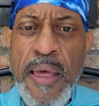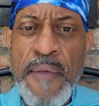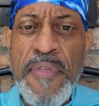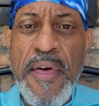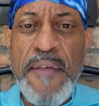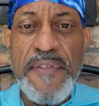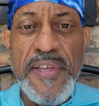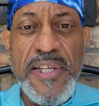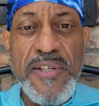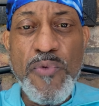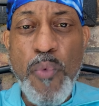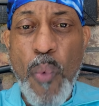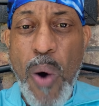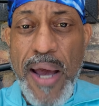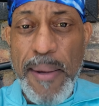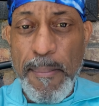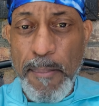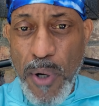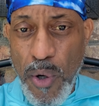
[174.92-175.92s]
that these
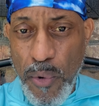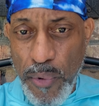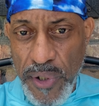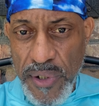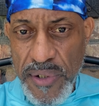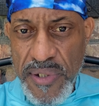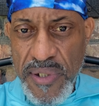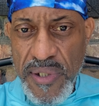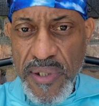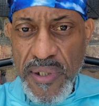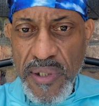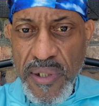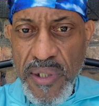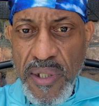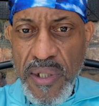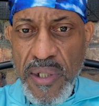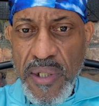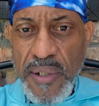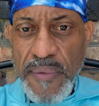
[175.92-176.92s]
white boaters
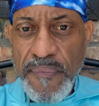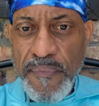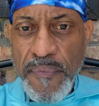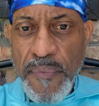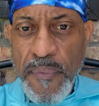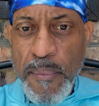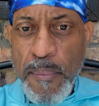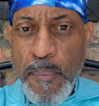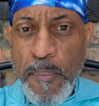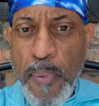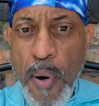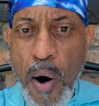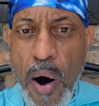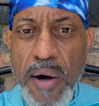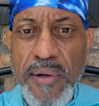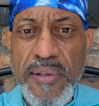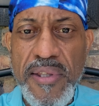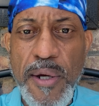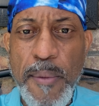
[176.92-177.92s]

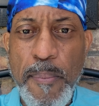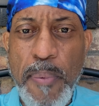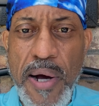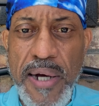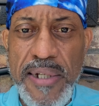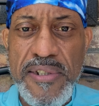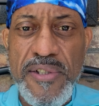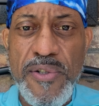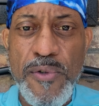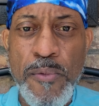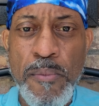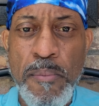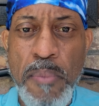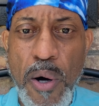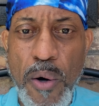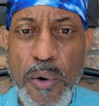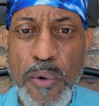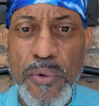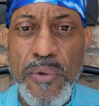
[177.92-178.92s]
parked their pontoon
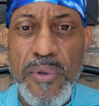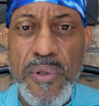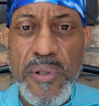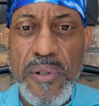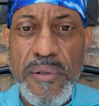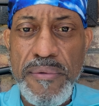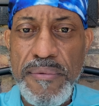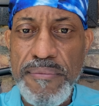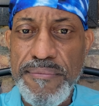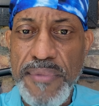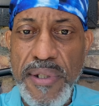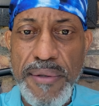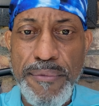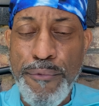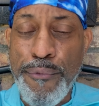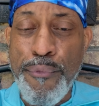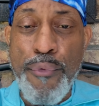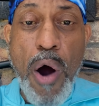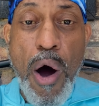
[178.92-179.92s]
boat
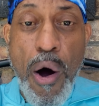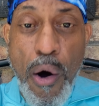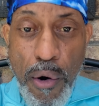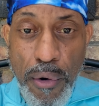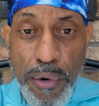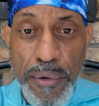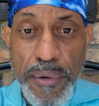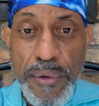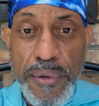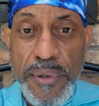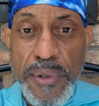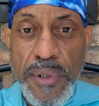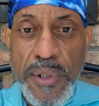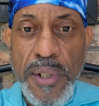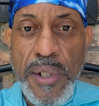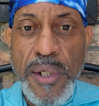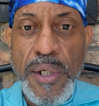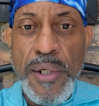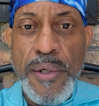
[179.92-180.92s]
wrong.
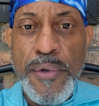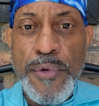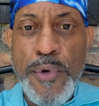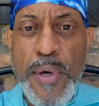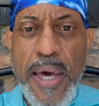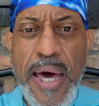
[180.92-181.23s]
You